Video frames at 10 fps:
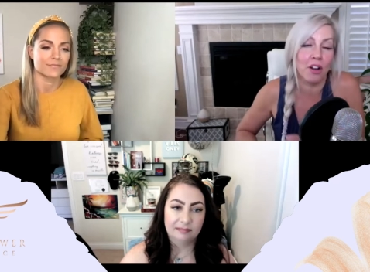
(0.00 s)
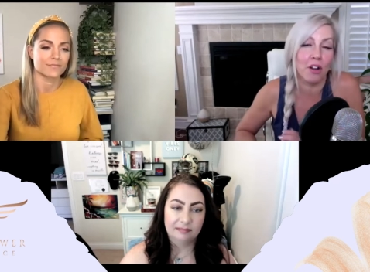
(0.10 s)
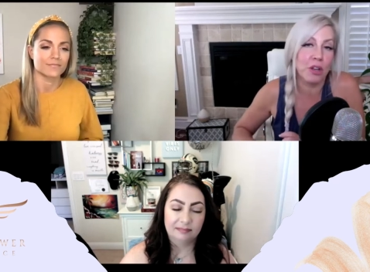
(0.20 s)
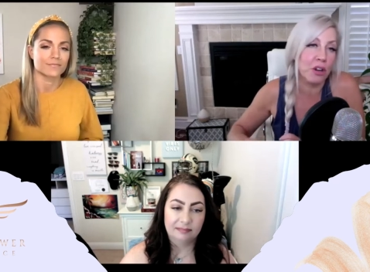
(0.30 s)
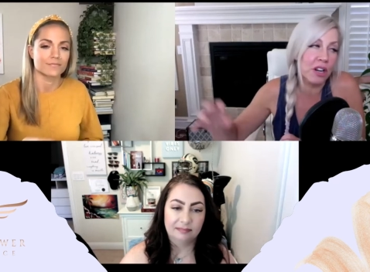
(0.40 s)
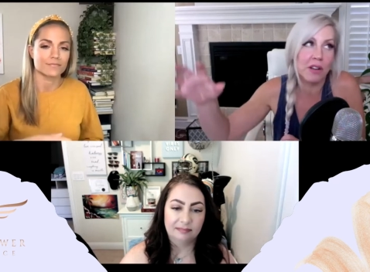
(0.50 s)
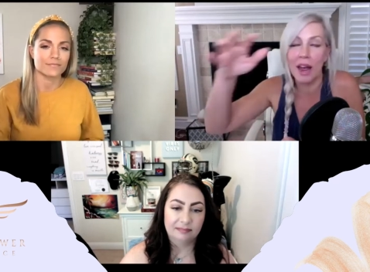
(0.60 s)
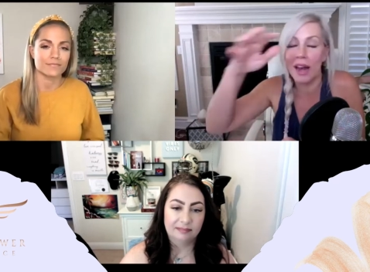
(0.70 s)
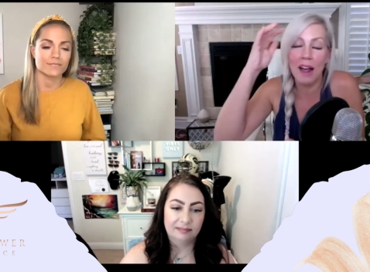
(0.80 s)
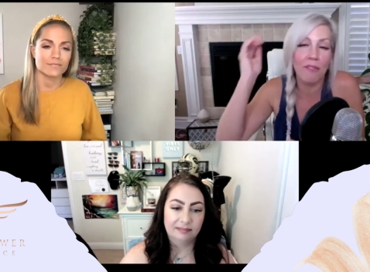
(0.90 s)
Speaker 1: our
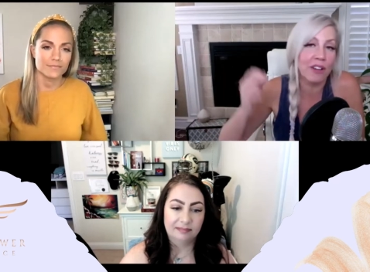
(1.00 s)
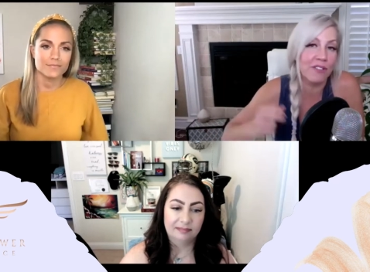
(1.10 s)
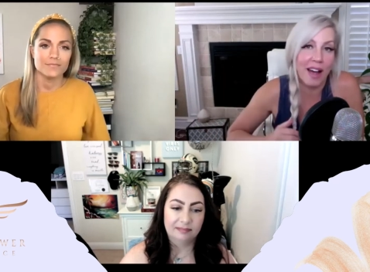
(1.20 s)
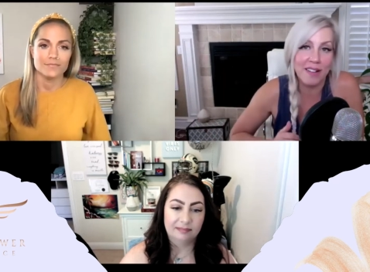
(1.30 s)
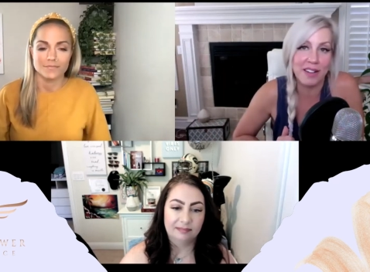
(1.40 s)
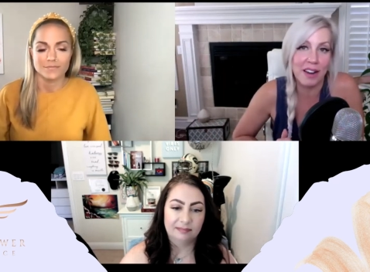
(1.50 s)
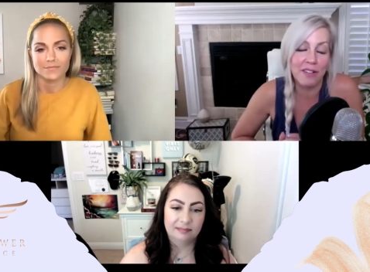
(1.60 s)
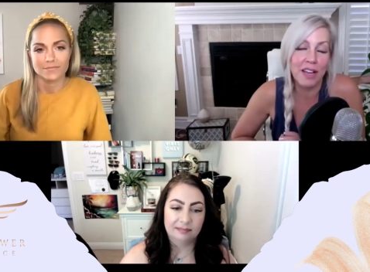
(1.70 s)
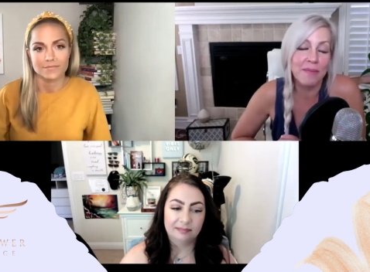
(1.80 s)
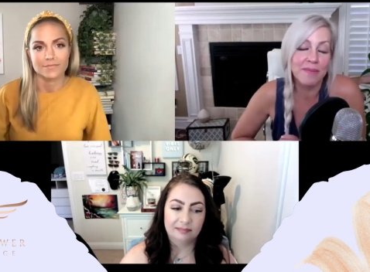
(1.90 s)
community and every
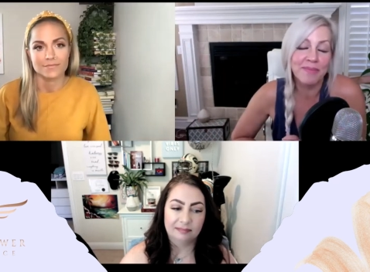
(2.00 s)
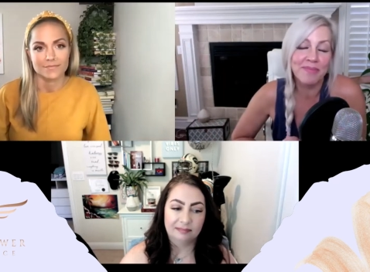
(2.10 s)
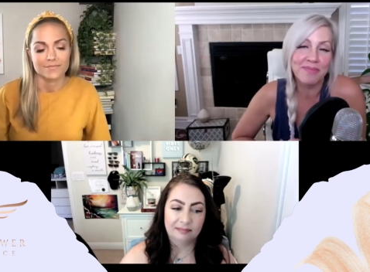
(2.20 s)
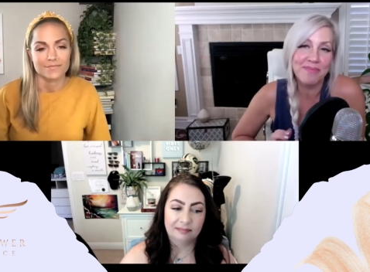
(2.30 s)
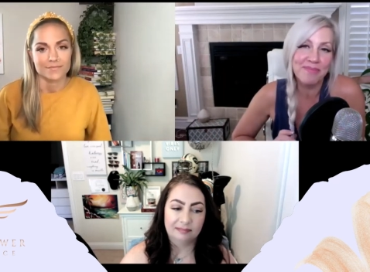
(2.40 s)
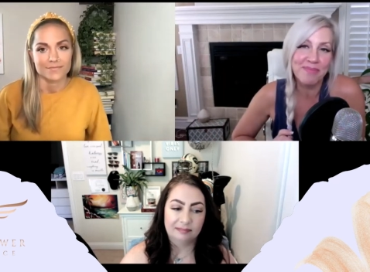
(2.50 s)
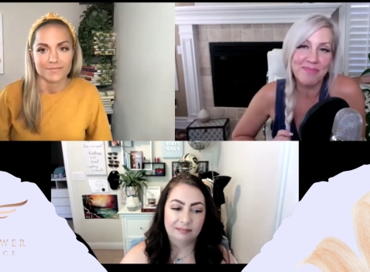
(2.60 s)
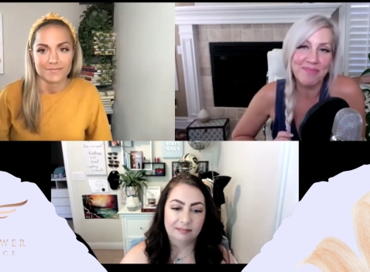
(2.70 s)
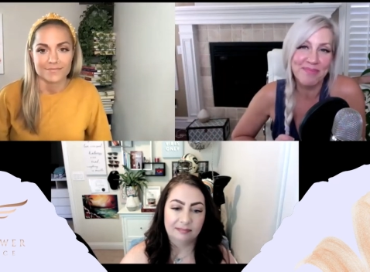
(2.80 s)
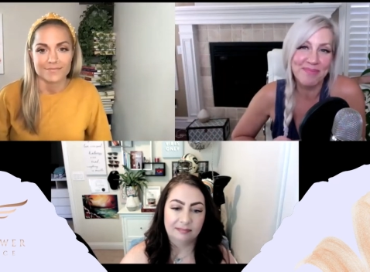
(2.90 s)
facet of it.
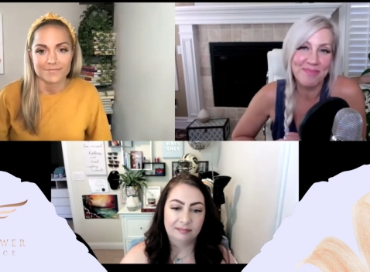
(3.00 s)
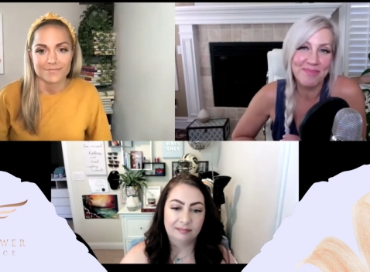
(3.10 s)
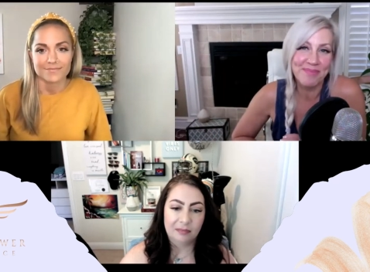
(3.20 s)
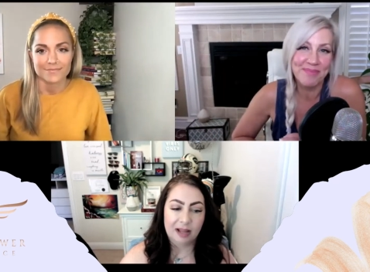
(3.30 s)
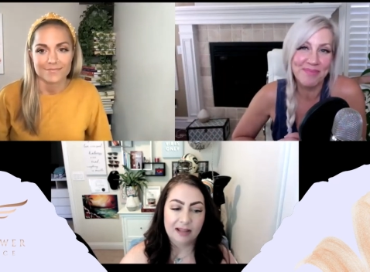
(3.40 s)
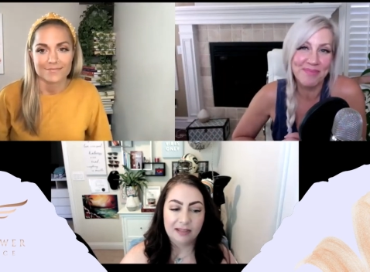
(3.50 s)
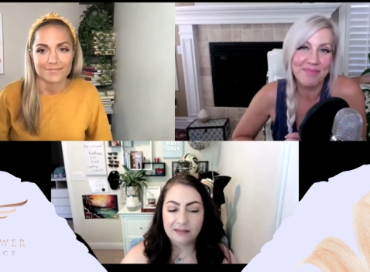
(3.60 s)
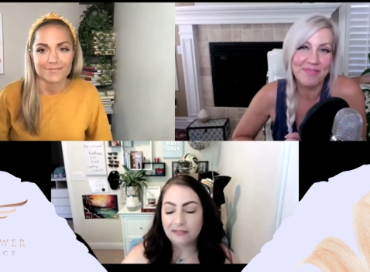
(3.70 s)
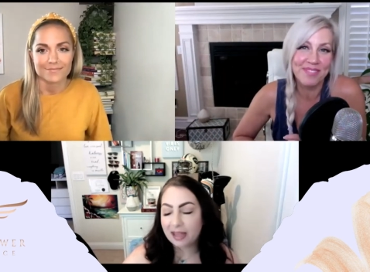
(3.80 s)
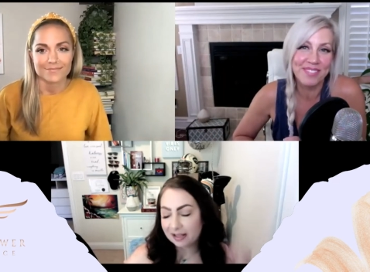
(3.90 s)
Speaker 2: I
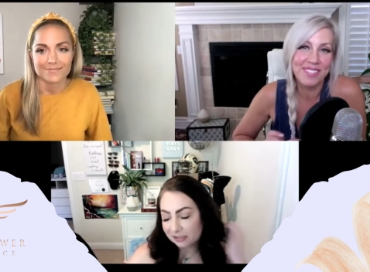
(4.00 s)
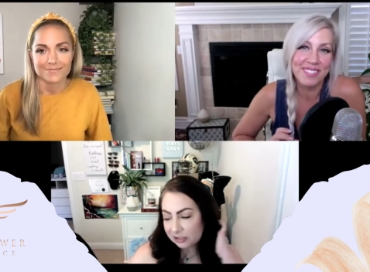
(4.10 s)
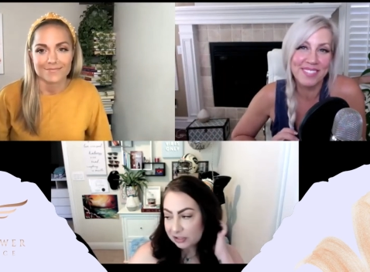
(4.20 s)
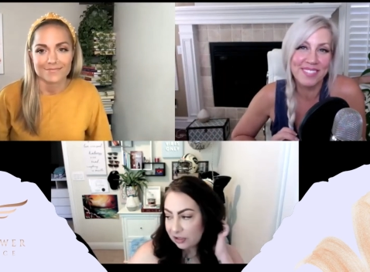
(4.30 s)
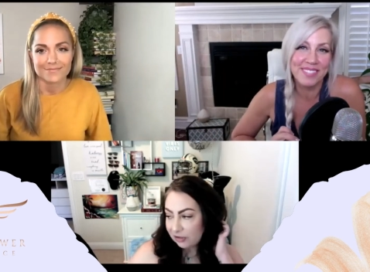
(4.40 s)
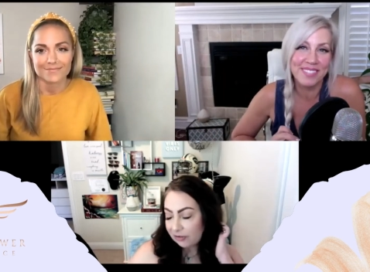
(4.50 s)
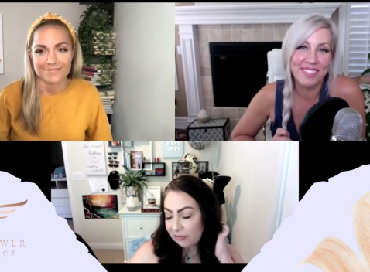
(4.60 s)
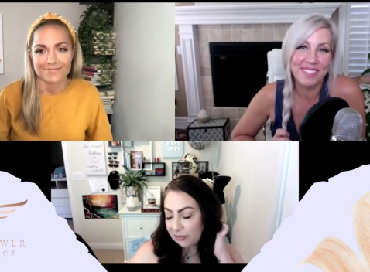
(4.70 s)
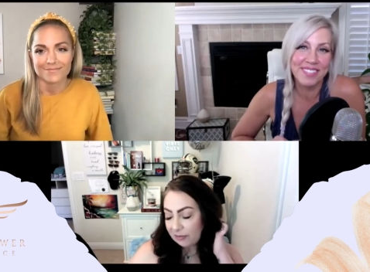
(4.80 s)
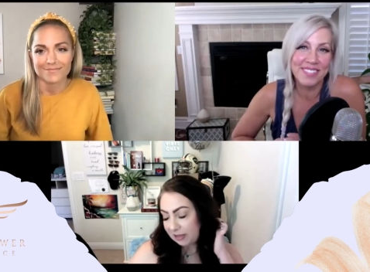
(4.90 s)
love that
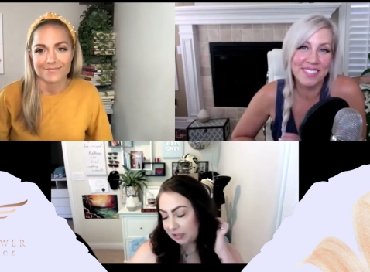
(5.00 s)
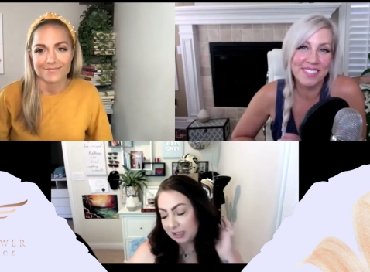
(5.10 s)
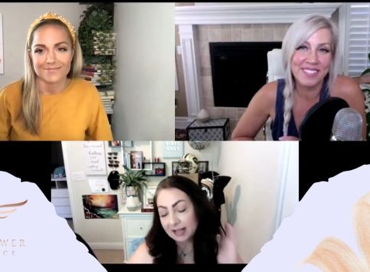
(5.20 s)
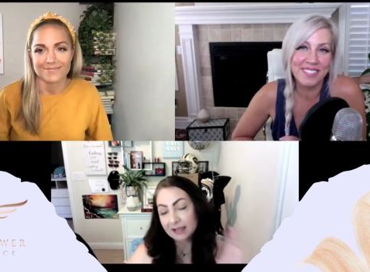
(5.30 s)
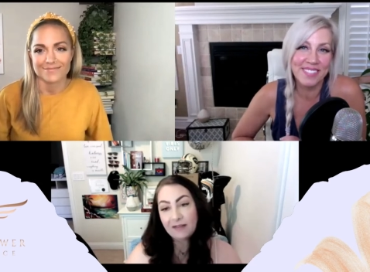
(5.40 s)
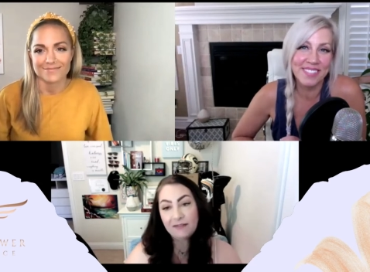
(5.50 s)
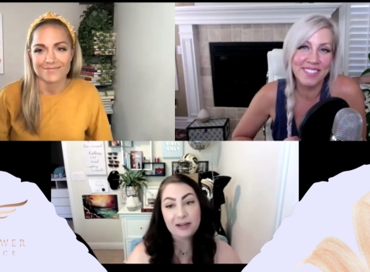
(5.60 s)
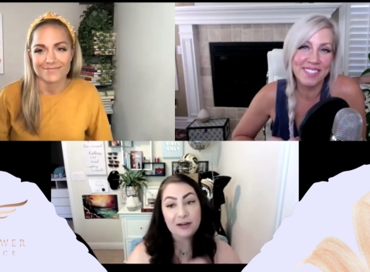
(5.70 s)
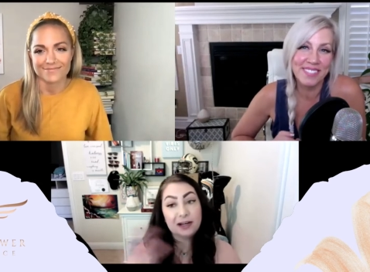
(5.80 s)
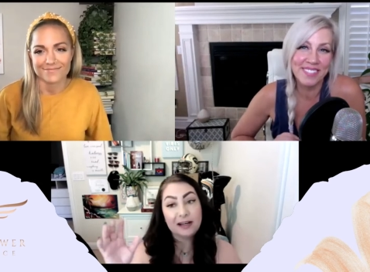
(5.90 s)
so much. And I love
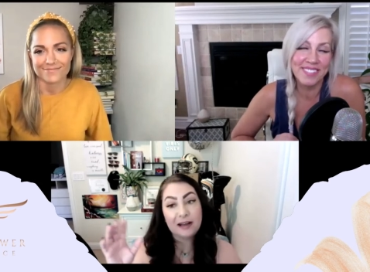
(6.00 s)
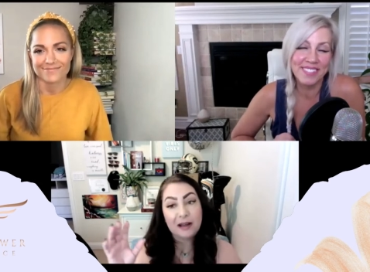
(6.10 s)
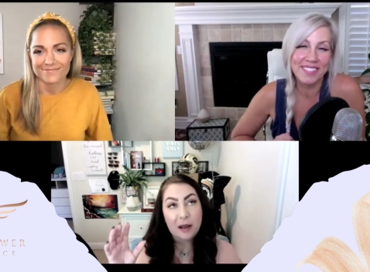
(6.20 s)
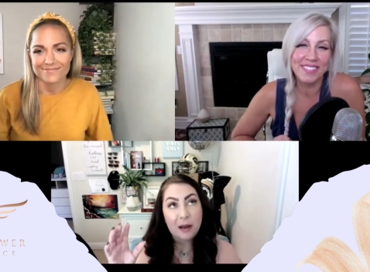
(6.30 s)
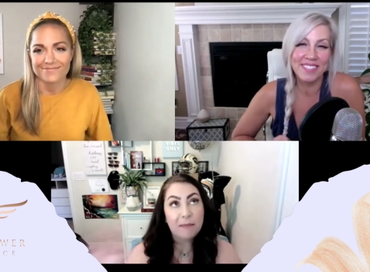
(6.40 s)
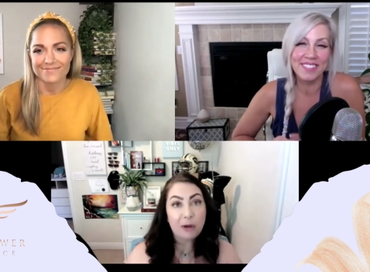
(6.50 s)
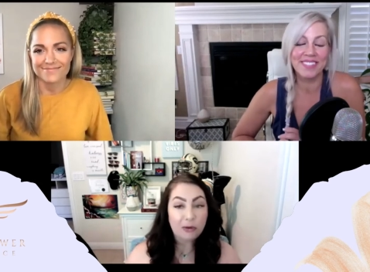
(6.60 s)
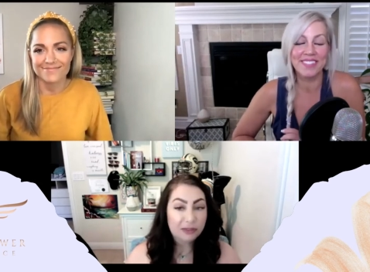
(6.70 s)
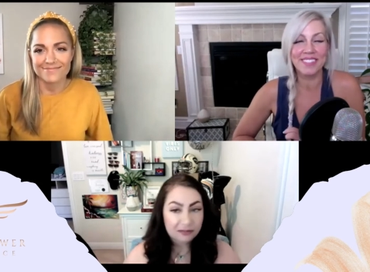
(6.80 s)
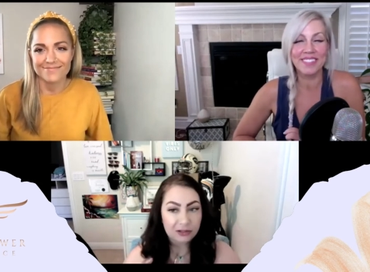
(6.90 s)
hearing
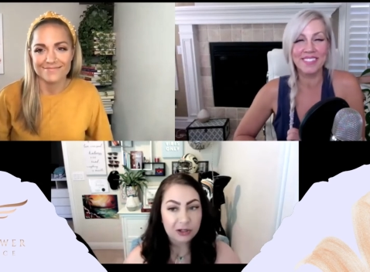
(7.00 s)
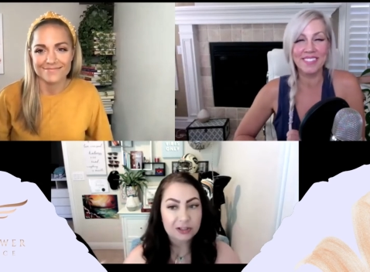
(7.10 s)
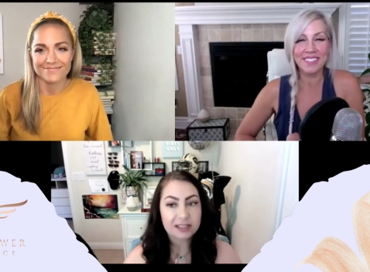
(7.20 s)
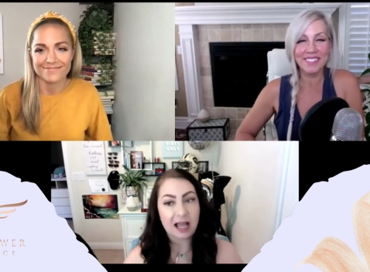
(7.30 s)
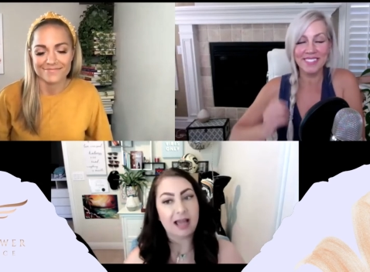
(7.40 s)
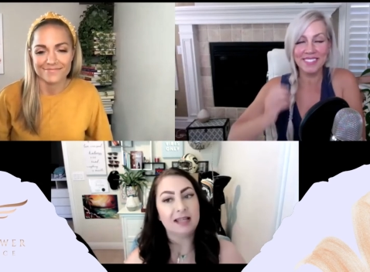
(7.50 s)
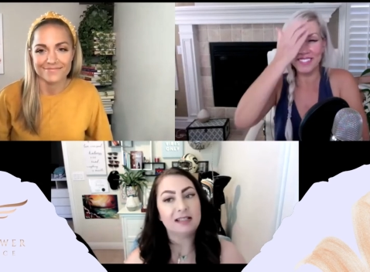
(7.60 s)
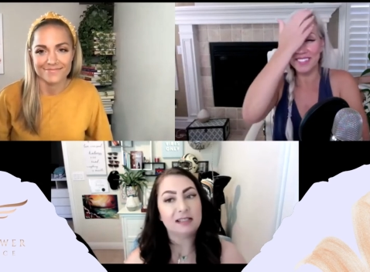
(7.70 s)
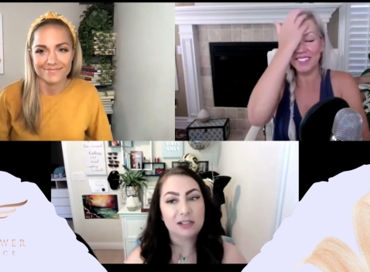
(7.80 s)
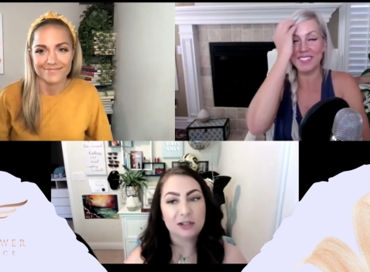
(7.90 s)
both of your
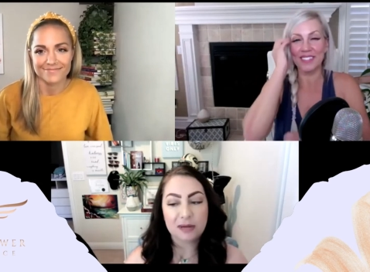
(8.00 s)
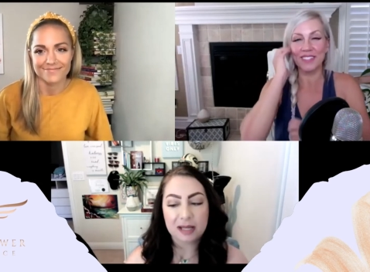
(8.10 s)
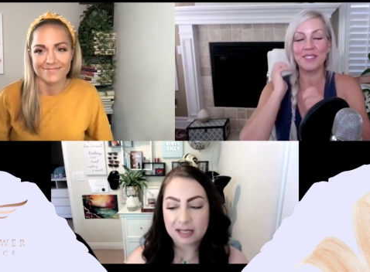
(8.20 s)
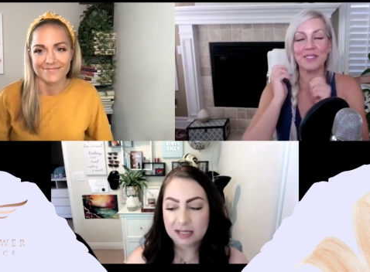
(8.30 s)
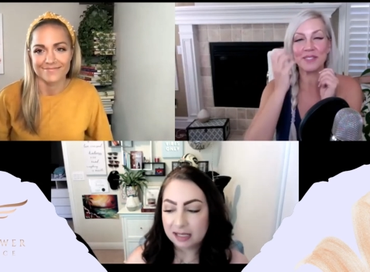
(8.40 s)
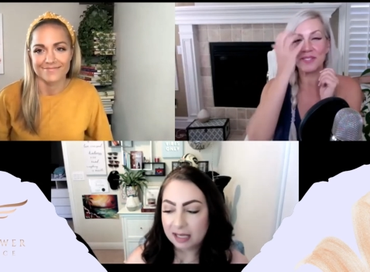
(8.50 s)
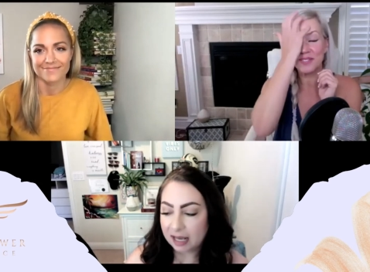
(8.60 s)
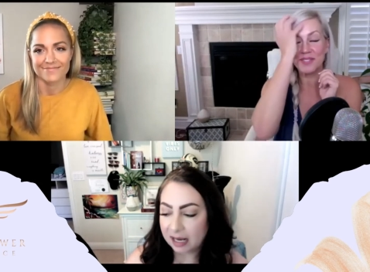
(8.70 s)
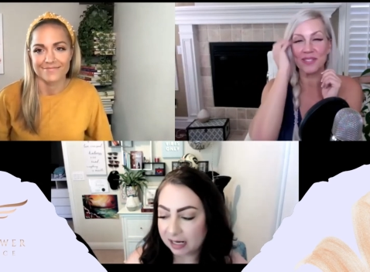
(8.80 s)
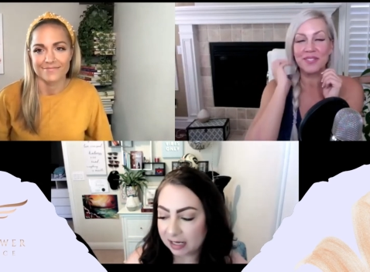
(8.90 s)
sides to it.
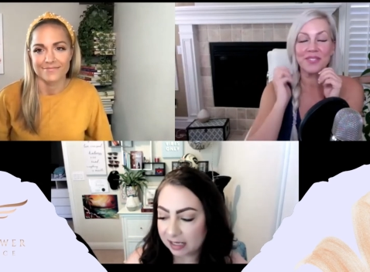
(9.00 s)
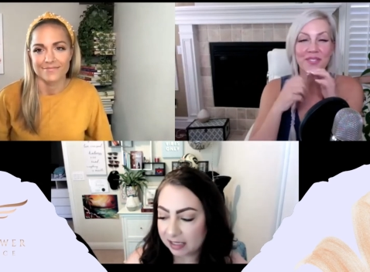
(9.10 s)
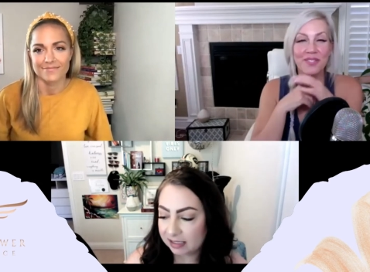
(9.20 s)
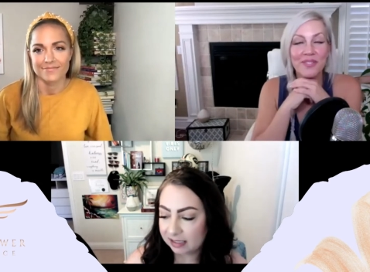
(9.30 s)
And